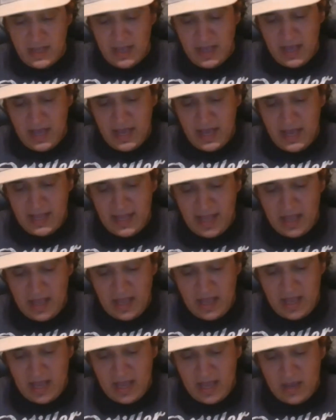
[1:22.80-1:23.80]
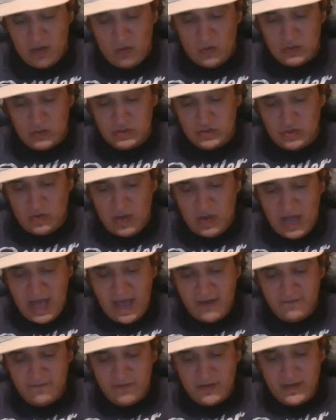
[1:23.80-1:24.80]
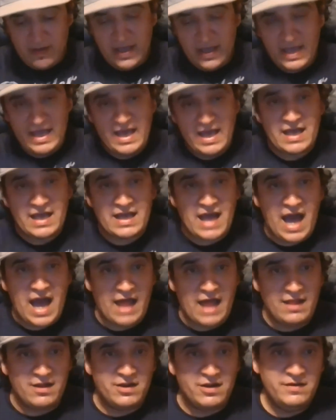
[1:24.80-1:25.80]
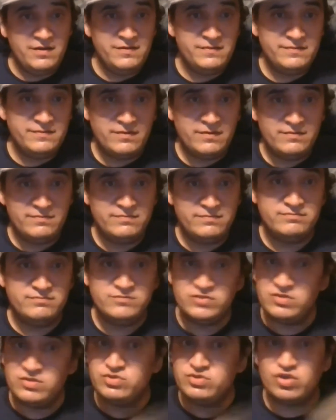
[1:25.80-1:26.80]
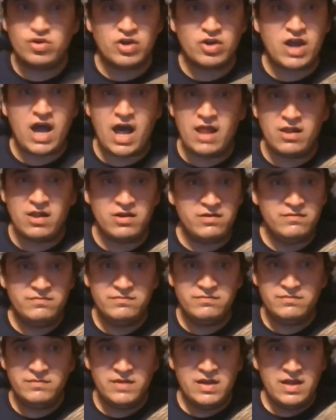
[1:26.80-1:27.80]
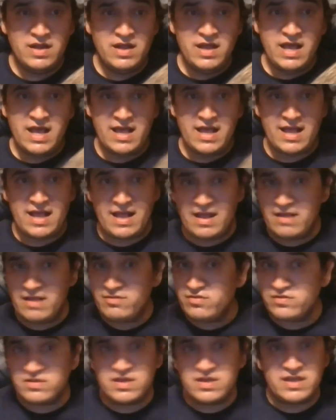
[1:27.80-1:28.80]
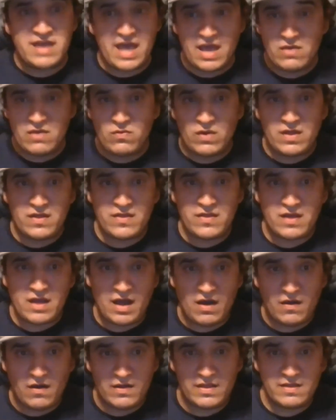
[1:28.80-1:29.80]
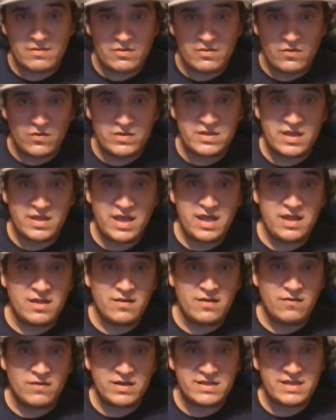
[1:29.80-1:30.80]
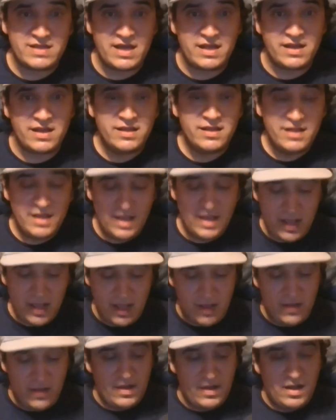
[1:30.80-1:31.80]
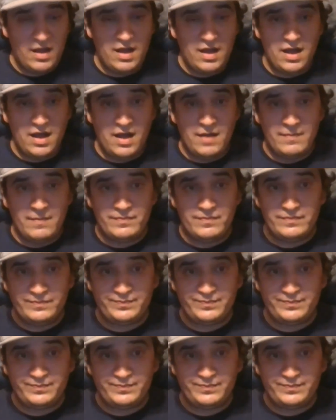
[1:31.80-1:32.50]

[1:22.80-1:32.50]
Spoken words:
and I also have a collar, some sort of collar, uh, just in case one of the these dogs are getting all excited. Um,